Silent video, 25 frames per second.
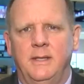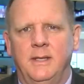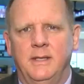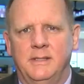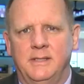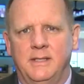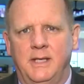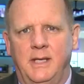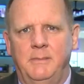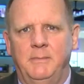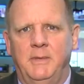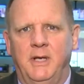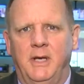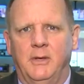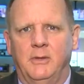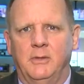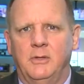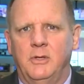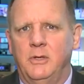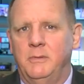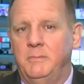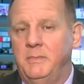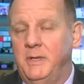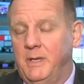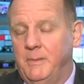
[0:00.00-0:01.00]
This email
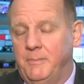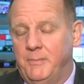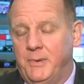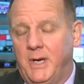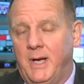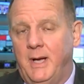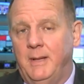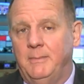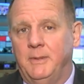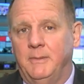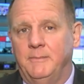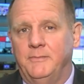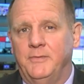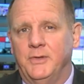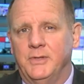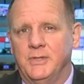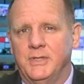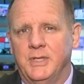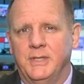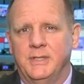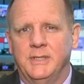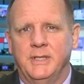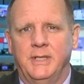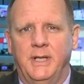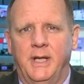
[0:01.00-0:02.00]
could be a problem for
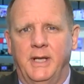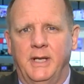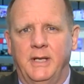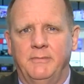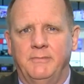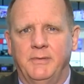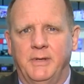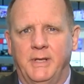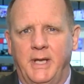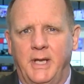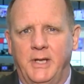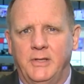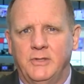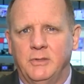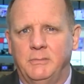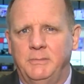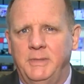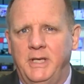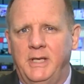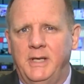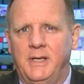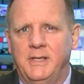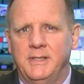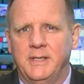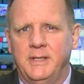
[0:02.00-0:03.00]
Cincinnati Financial
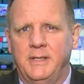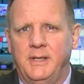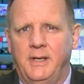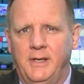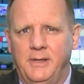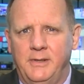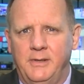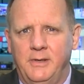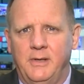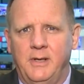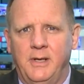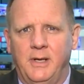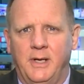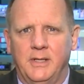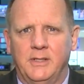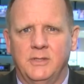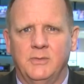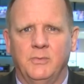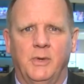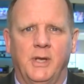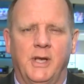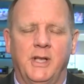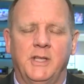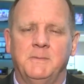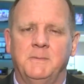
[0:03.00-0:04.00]
because it undercuts
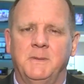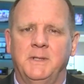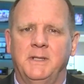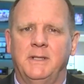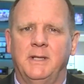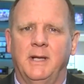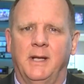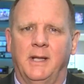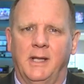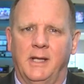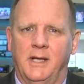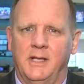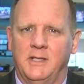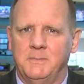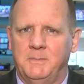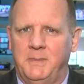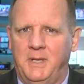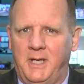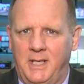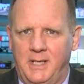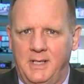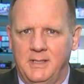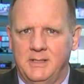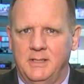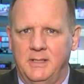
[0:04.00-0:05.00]
what it's been telling its
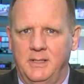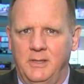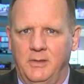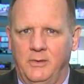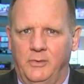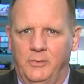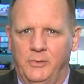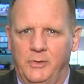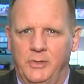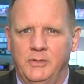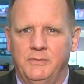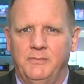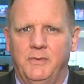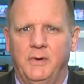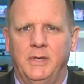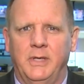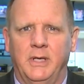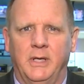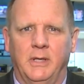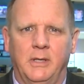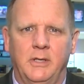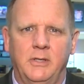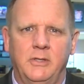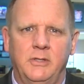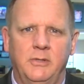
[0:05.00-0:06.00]
policyholders for
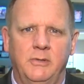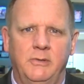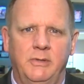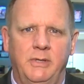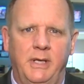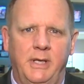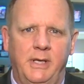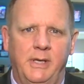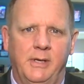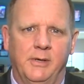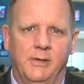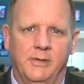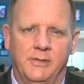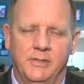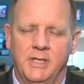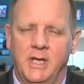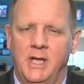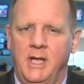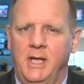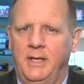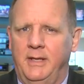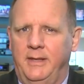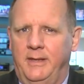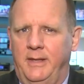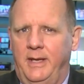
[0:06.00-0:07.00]
nearly two years.
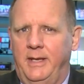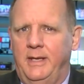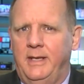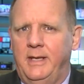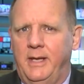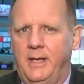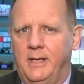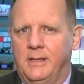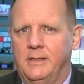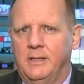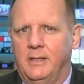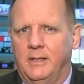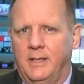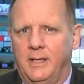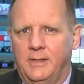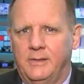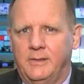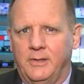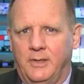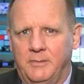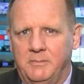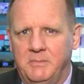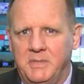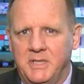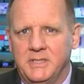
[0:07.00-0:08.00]
They can't collect
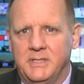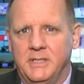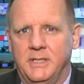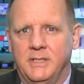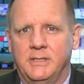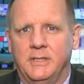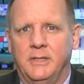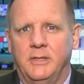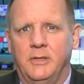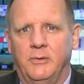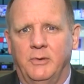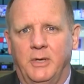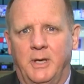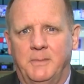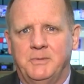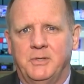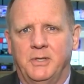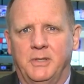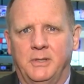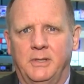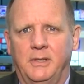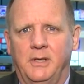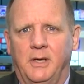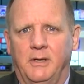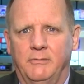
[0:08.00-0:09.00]
on business
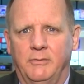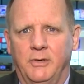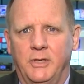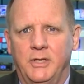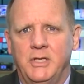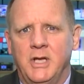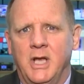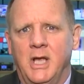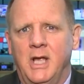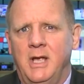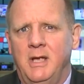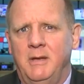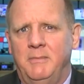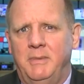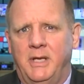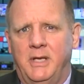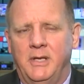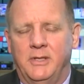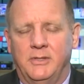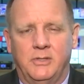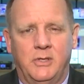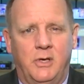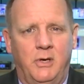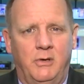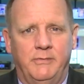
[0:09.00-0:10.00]
interruption coverage
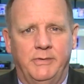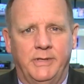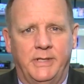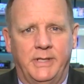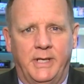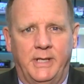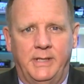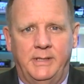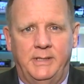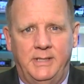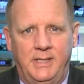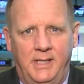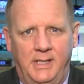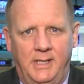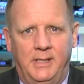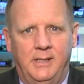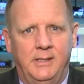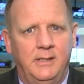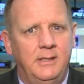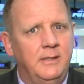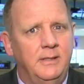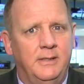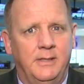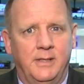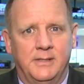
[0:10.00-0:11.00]
because COVID
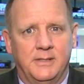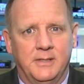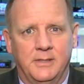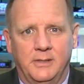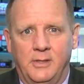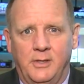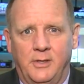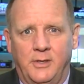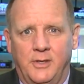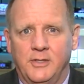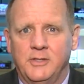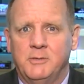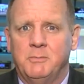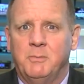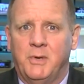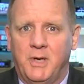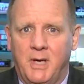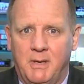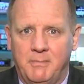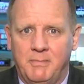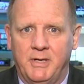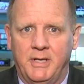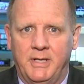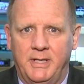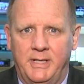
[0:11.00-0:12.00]
19 doesn't cause
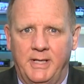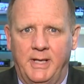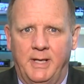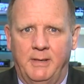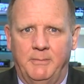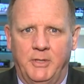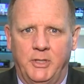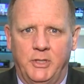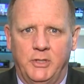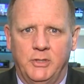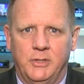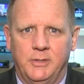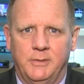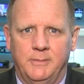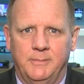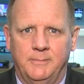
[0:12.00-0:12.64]
property damage.